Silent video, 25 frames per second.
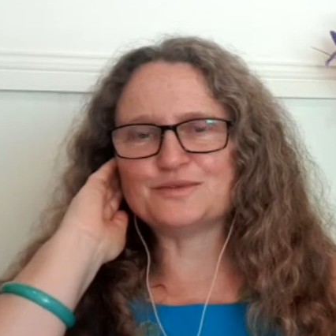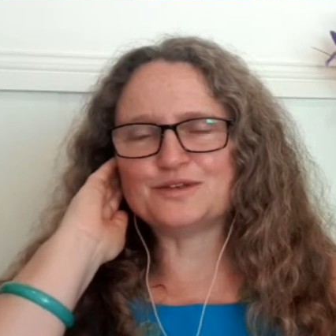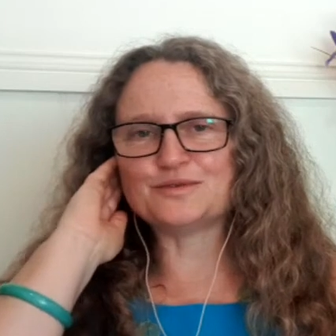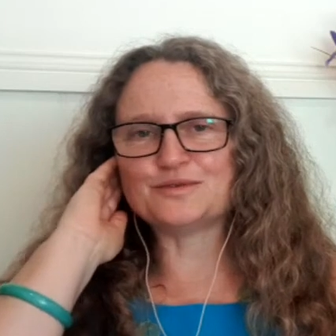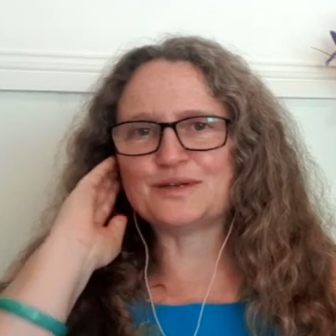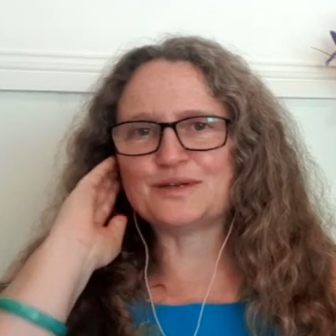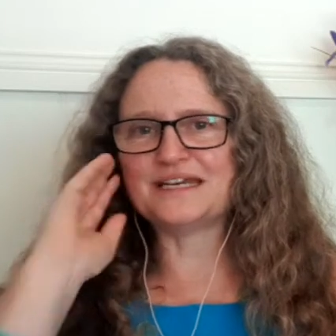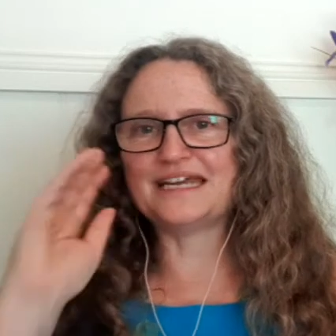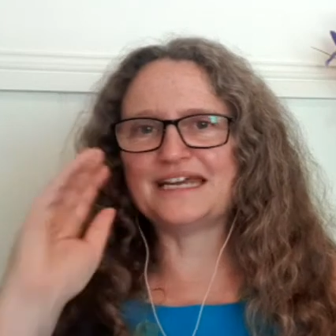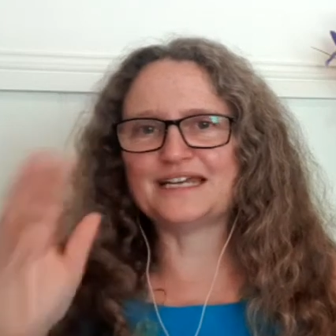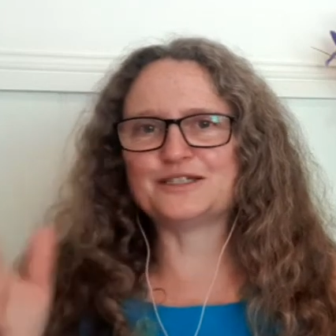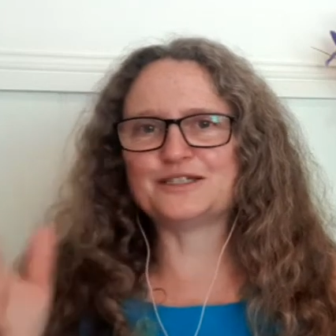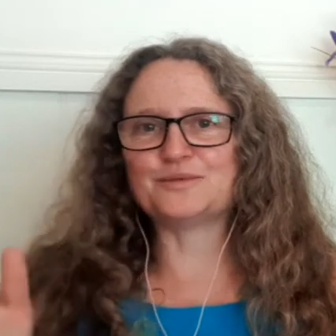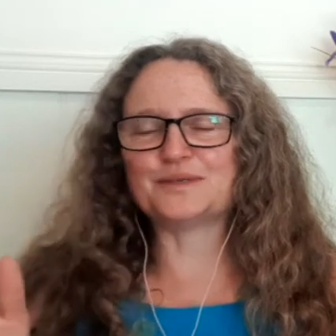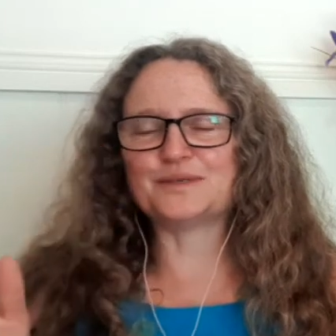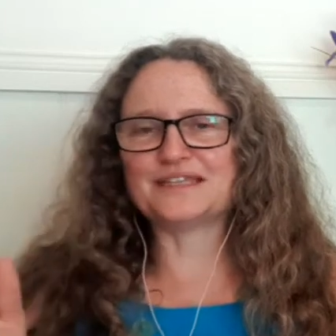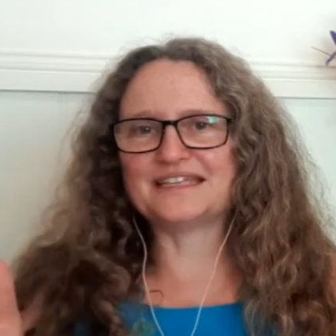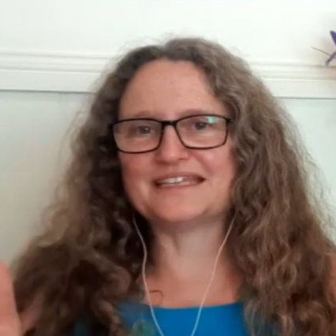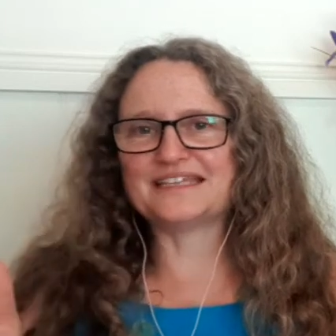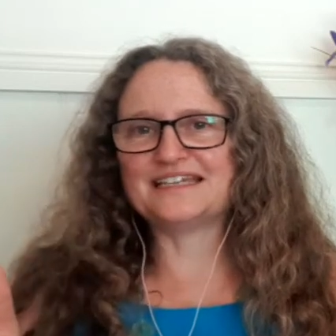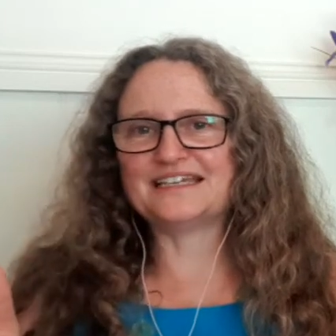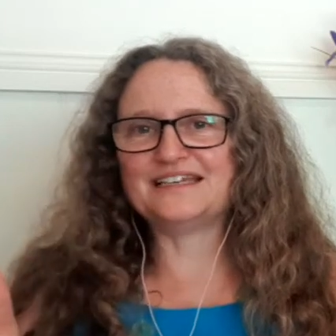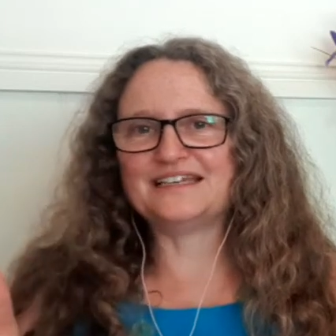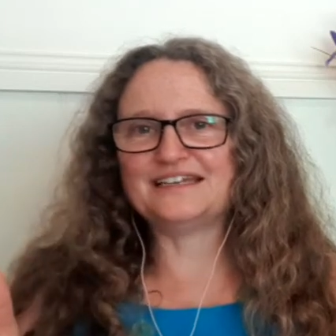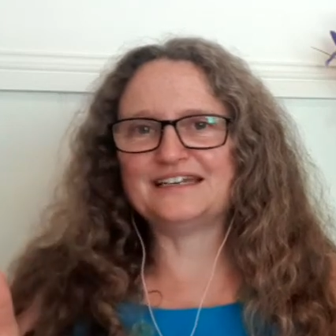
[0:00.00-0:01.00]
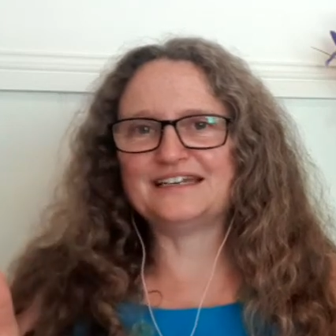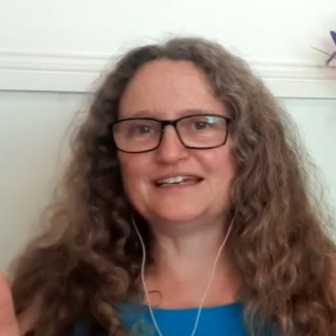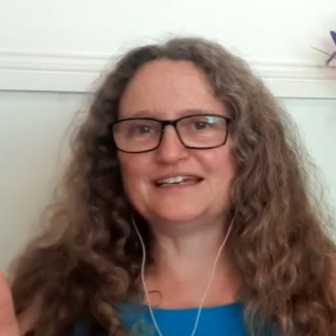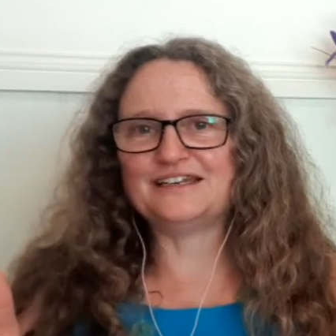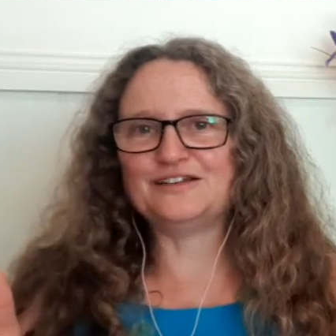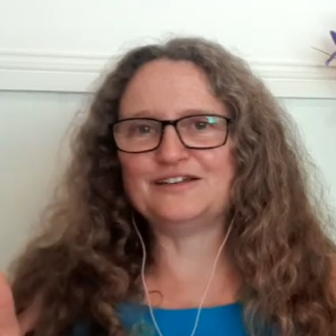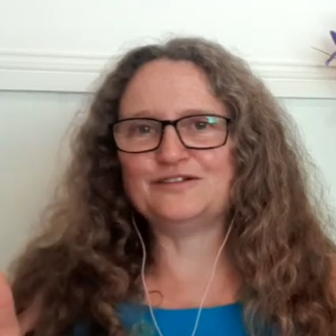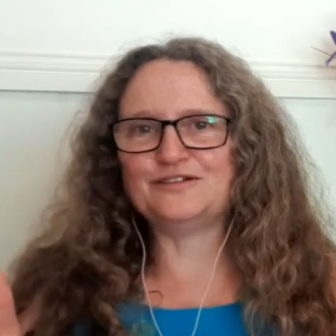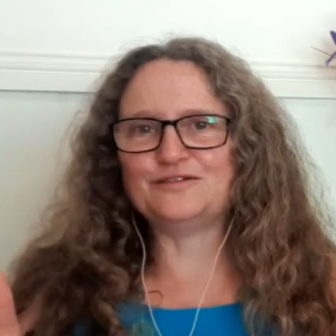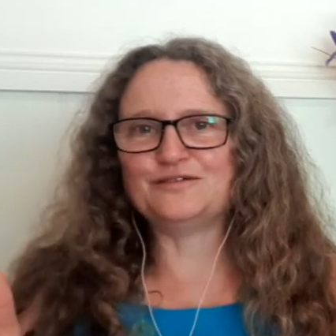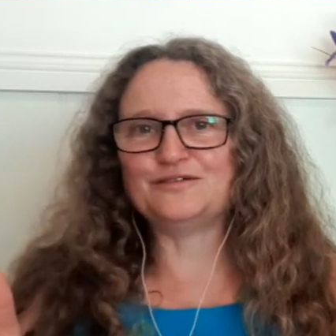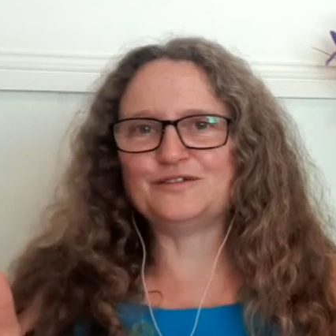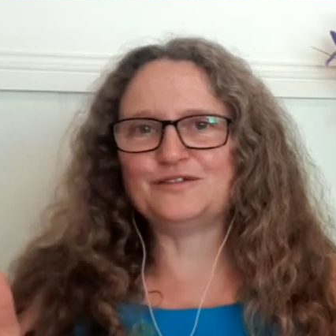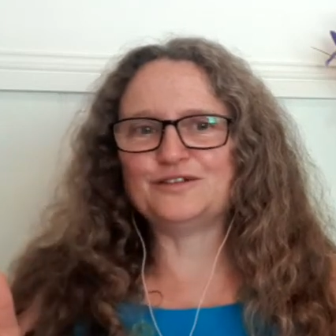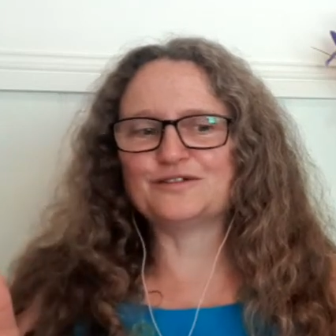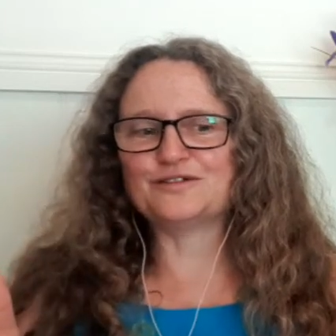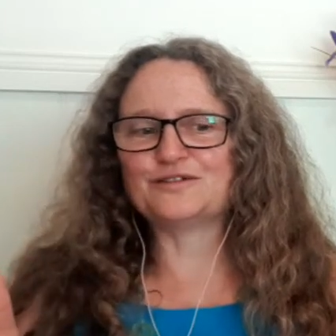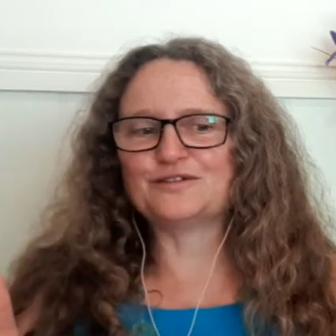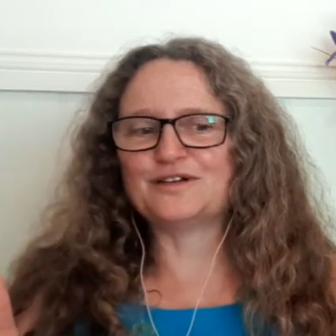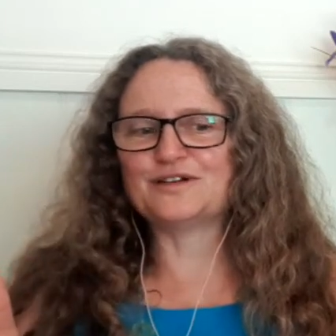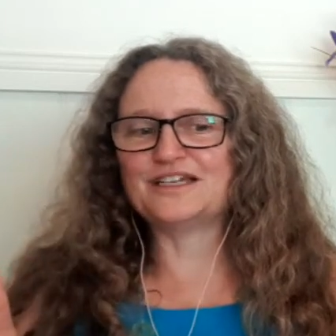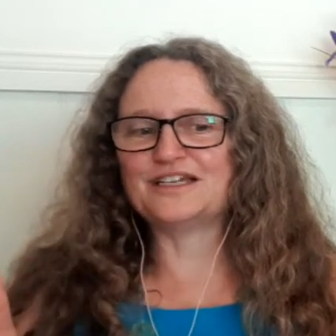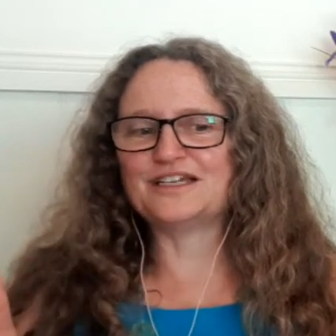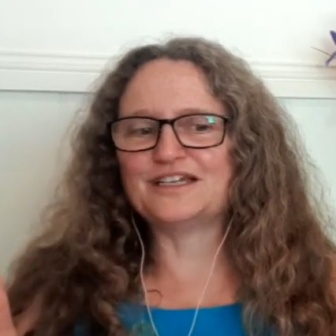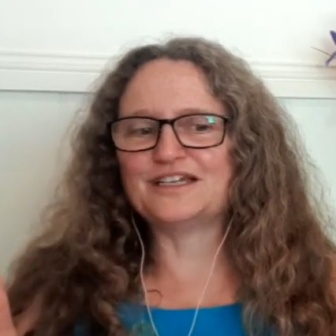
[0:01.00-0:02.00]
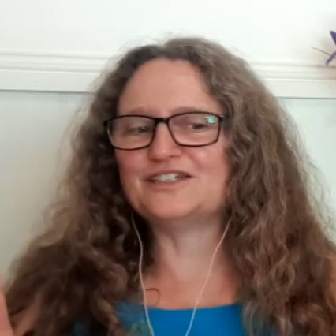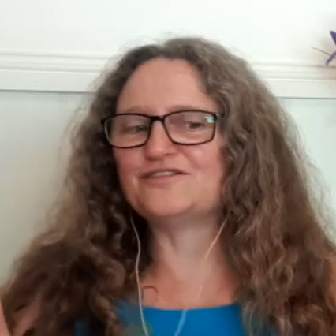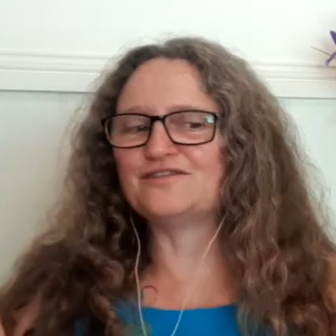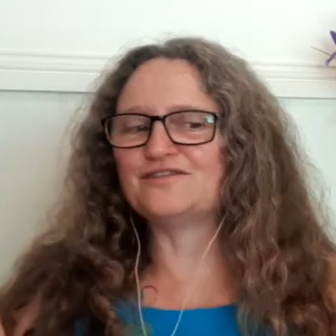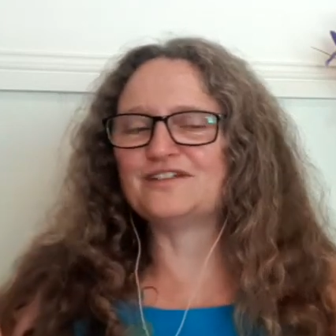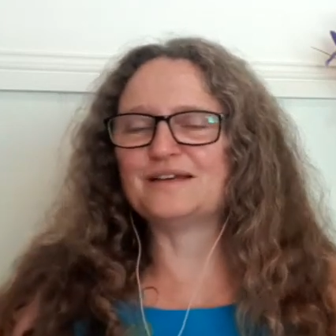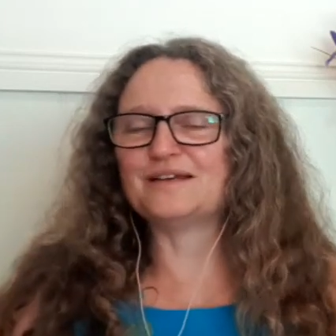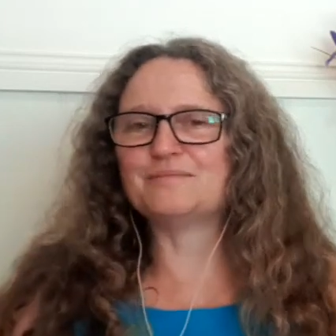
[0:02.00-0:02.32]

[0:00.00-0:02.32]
you connect with and you you're kind of like,